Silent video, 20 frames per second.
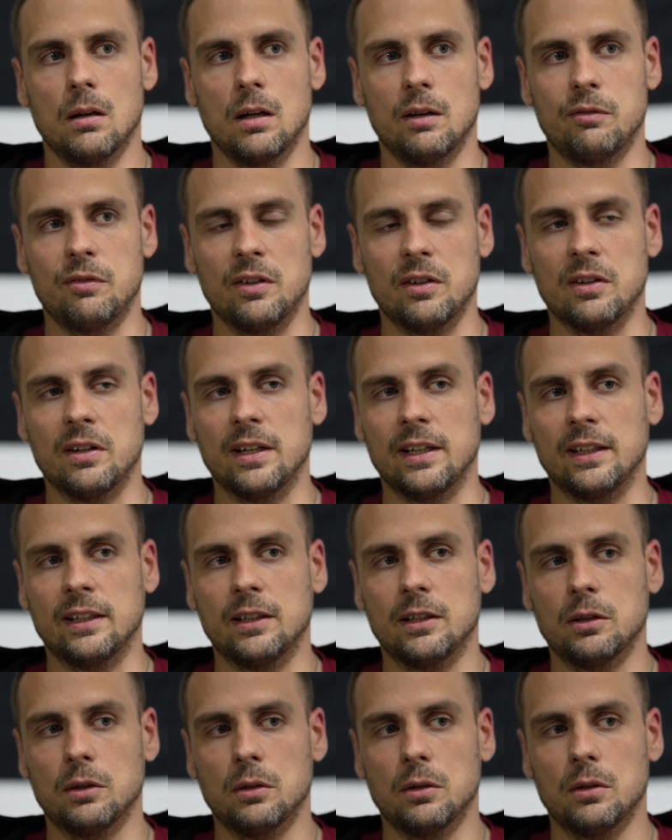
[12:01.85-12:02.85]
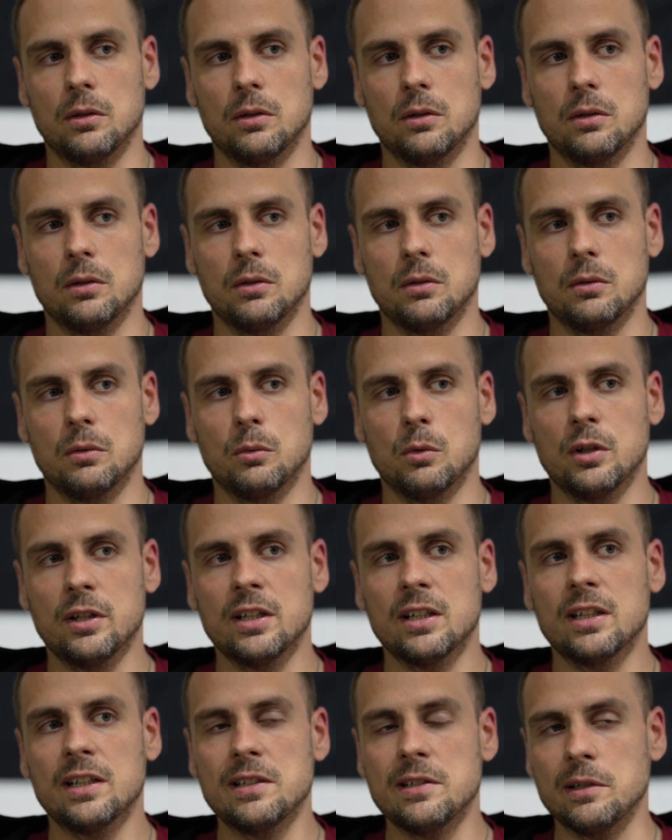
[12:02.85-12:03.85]
I feel like, what
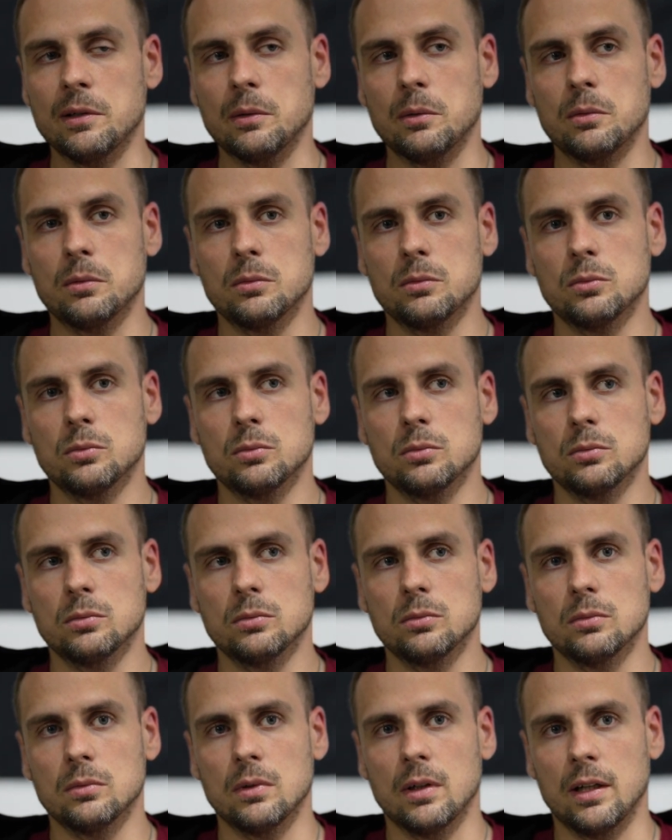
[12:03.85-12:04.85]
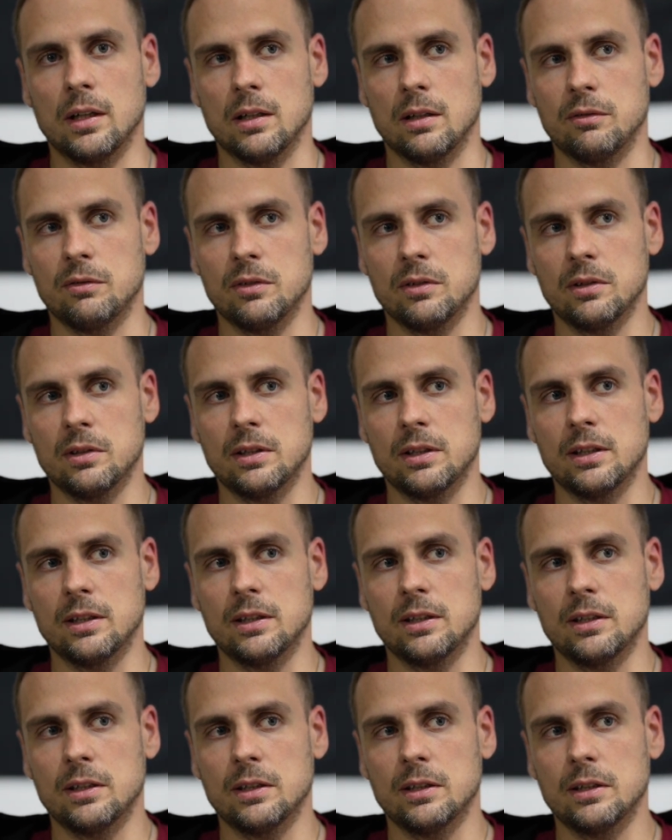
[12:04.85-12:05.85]
can I do? And I feel
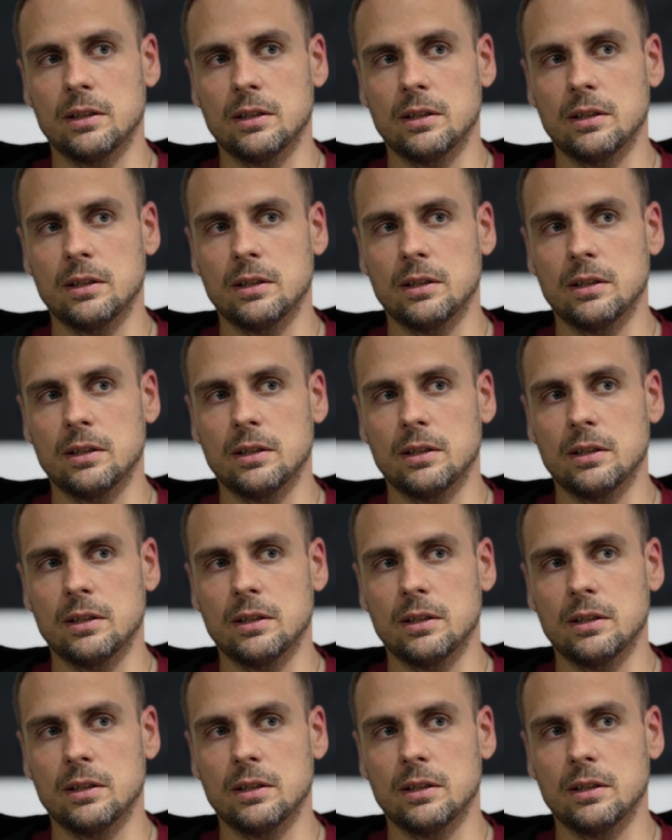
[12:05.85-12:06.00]
like